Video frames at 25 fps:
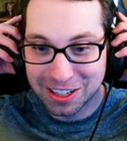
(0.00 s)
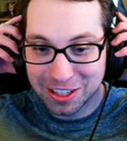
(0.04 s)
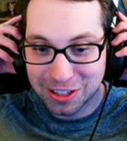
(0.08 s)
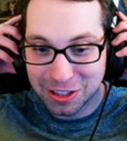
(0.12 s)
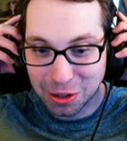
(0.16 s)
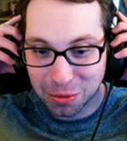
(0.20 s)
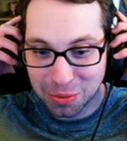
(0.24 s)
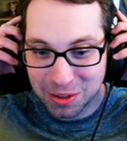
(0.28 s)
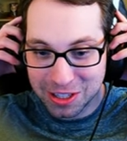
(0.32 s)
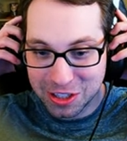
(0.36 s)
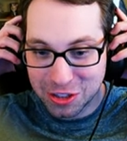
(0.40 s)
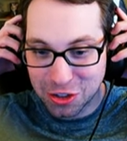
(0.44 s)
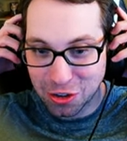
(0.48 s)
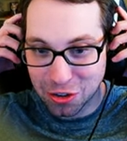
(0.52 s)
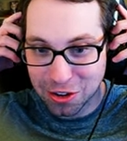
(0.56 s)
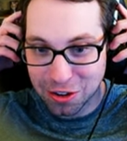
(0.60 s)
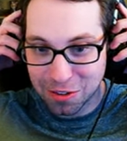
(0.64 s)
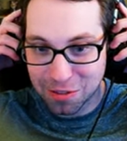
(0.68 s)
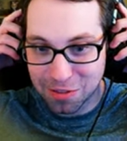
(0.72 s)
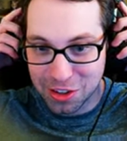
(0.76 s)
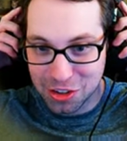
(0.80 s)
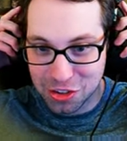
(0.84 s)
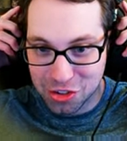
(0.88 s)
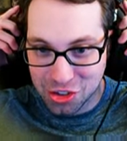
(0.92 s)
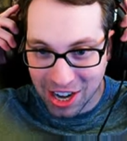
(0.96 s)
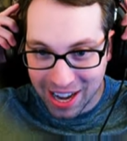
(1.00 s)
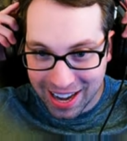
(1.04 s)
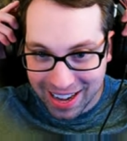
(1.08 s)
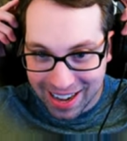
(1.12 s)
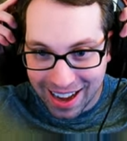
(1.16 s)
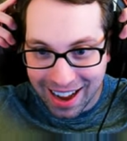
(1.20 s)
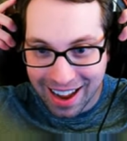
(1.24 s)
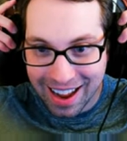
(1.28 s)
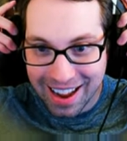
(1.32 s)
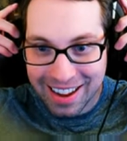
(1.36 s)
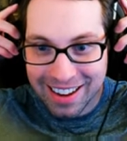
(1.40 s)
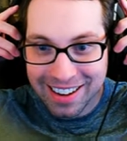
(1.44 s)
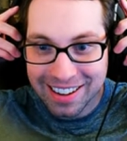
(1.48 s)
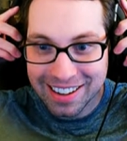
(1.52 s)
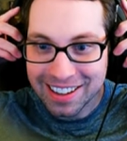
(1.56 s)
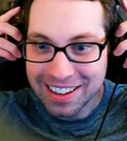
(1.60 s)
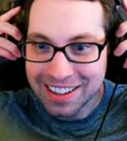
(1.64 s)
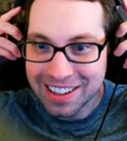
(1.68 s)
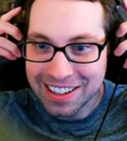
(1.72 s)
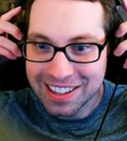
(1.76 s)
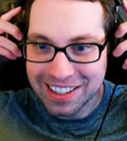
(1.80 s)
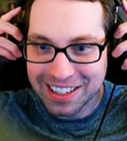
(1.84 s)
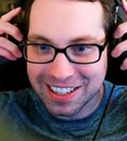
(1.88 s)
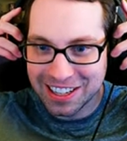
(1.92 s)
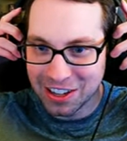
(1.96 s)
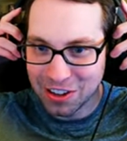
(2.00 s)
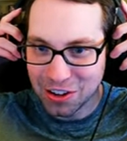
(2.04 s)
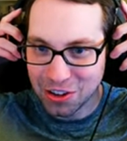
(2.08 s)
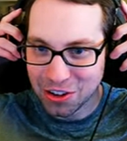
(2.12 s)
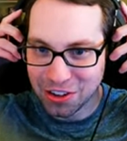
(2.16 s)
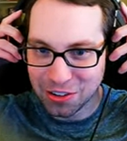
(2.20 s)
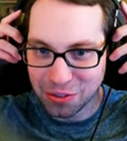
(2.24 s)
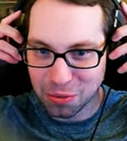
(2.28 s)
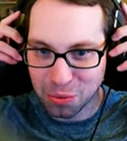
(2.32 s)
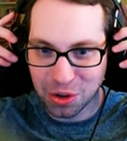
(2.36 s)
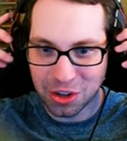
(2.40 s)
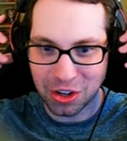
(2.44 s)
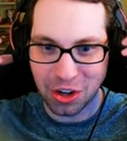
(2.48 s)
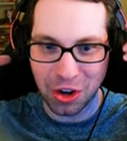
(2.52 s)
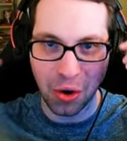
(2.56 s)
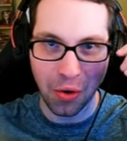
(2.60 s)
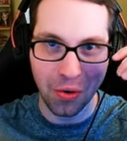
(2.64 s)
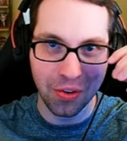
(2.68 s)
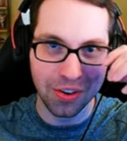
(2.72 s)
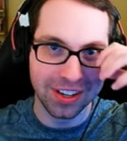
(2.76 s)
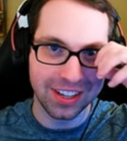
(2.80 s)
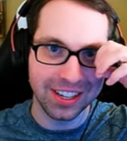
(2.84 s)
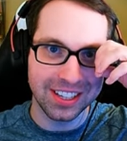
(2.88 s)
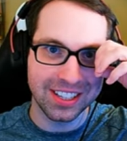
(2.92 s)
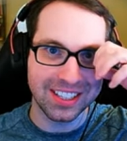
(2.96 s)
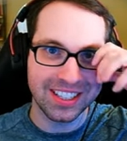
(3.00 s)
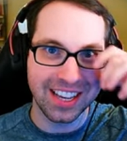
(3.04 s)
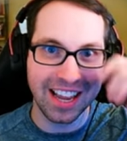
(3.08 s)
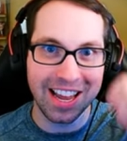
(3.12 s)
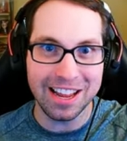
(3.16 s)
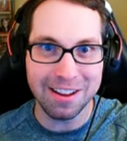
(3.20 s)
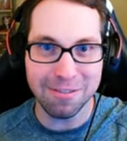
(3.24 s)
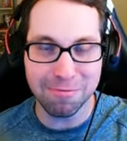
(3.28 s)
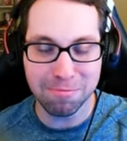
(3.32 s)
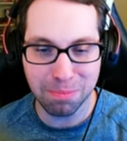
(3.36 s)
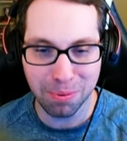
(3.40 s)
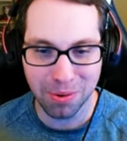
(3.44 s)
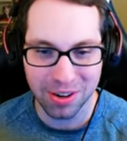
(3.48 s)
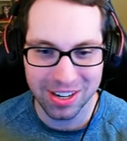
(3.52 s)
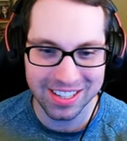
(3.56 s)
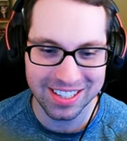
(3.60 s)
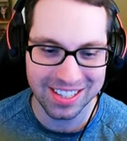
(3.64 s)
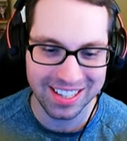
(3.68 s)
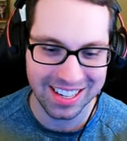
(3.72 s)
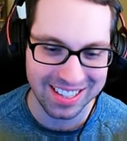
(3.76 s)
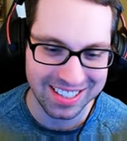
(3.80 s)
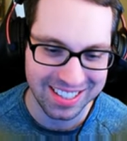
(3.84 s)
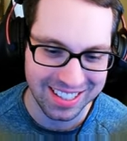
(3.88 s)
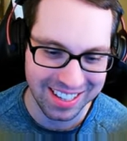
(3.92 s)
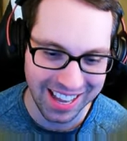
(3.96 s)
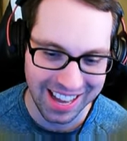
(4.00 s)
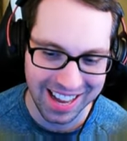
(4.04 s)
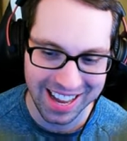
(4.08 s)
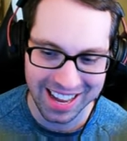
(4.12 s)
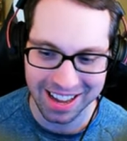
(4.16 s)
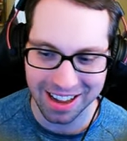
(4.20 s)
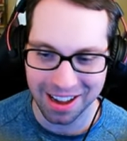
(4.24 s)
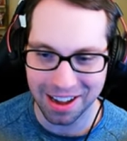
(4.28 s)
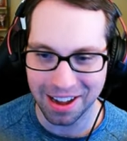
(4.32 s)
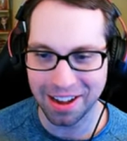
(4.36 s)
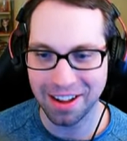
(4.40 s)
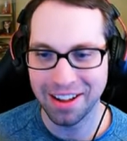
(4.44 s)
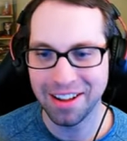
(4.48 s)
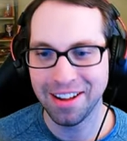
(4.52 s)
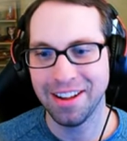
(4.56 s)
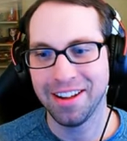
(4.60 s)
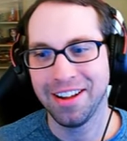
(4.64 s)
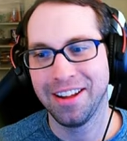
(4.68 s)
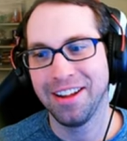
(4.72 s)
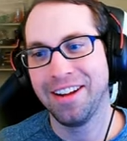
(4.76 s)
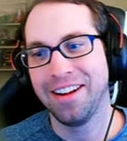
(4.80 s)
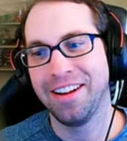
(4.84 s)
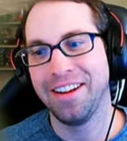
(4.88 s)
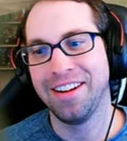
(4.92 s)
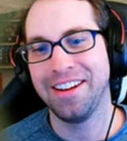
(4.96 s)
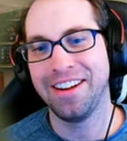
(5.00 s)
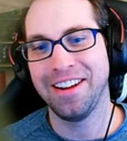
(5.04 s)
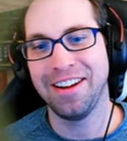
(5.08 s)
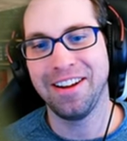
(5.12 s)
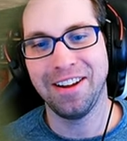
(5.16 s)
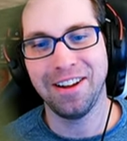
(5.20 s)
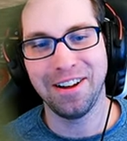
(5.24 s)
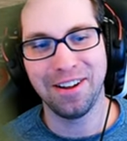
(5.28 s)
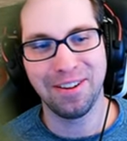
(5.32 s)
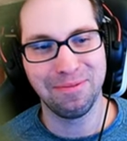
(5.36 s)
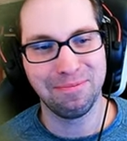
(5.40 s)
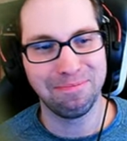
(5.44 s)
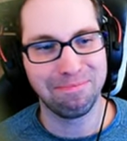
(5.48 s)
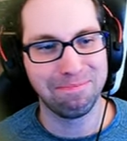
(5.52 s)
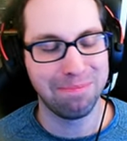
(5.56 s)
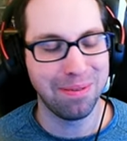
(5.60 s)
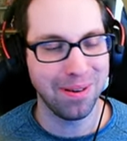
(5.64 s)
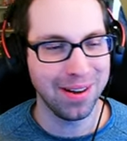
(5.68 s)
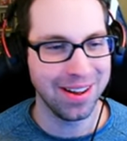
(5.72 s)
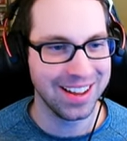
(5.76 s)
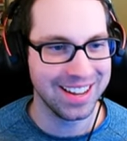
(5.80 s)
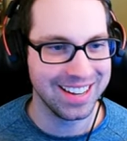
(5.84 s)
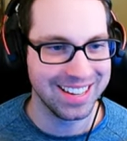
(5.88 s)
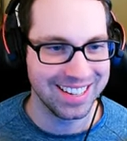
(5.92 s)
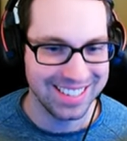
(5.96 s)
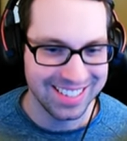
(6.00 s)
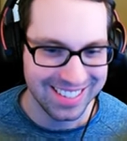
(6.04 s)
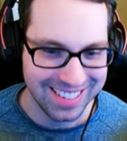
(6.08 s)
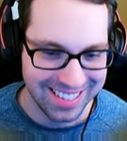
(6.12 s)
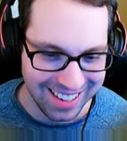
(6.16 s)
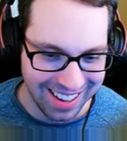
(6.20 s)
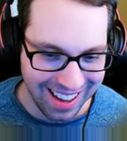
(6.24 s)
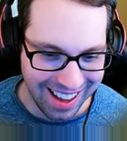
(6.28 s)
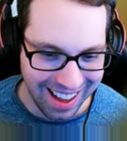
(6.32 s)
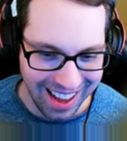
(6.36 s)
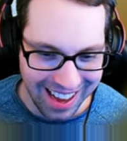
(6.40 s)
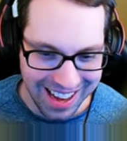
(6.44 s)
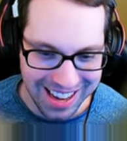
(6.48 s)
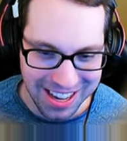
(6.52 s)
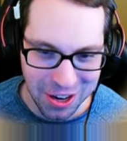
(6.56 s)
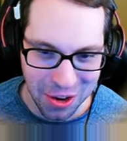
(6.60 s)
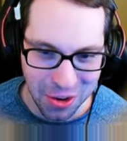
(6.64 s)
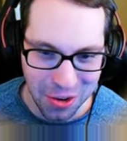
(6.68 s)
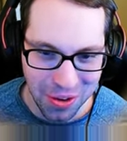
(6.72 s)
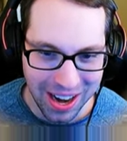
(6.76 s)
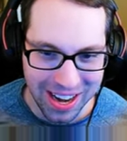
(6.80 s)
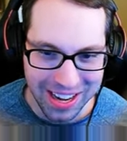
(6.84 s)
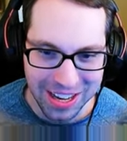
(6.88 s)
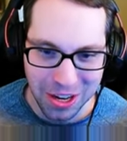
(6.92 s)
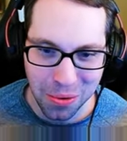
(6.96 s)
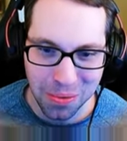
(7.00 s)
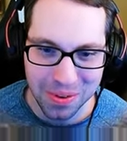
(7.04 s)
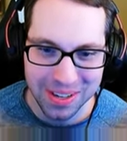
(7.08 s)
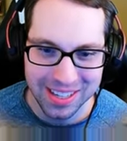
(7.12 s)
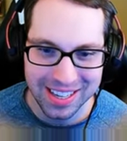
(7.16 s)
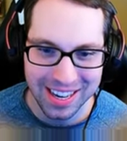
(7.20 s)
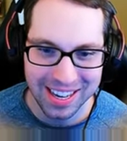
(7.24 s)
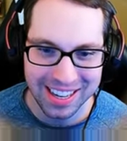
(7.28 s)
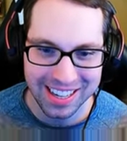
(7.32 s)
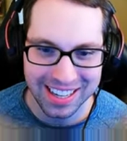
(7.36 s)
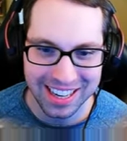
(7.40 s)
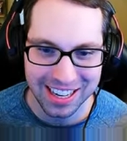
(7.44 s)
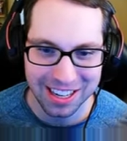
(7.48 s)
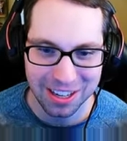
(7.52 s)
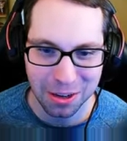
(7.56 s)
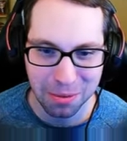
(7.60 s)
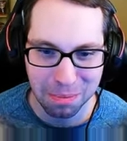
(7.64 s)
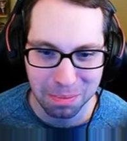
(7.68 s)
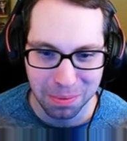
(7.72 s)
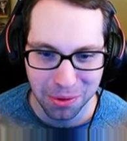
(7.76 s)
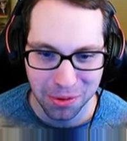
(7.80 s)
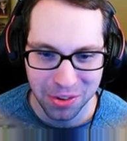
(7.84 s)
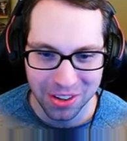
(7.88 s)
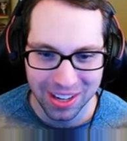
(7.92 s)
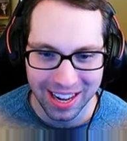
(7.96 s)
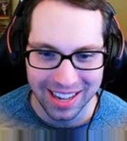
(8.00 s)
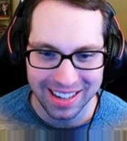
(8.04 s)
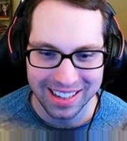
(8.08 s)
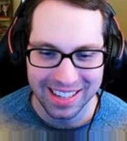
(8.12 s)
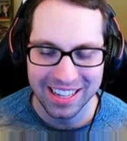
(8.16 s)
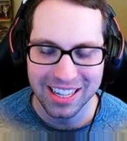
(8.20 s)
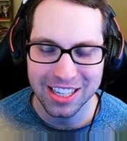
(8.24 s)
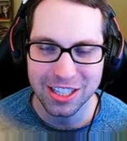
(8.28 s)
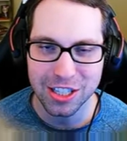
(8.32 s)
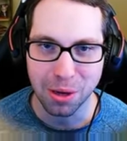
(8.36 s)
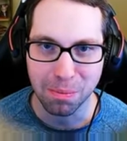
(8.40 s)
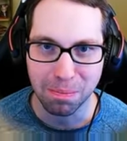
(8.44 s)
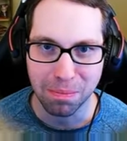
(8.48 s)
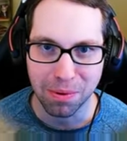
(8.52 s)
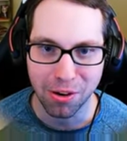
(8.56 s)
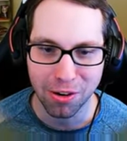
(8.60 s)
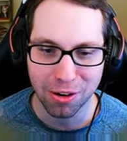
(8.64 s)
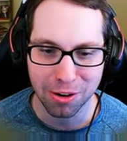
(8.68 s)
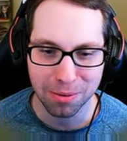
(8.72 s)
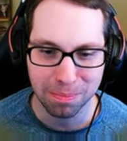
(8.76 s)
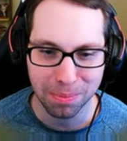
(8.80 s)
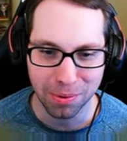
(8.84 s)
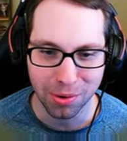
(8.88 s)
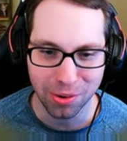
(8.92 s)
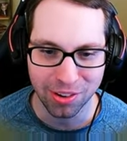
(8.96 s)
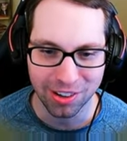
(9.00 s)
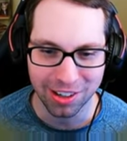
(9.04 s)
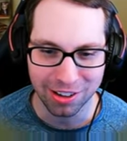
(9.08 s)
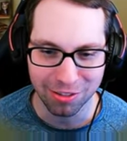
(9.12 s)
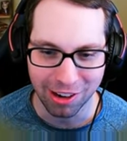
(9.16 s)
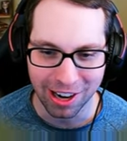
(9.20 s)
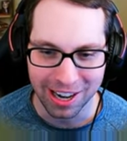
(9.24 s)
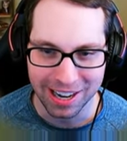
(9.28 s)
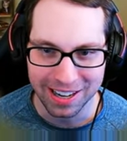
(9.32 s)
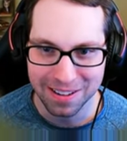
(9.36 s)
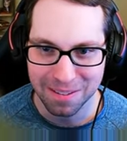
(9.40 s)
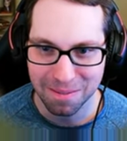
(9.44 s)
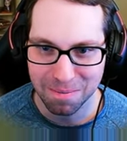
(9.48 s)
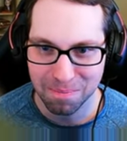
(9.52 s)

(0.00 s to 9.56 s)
the okay, return of the Jedi. We here we're going to one. save Princess Leia. Uh, but I know I know we dedicated a birdie. I think it's a par birdie, right?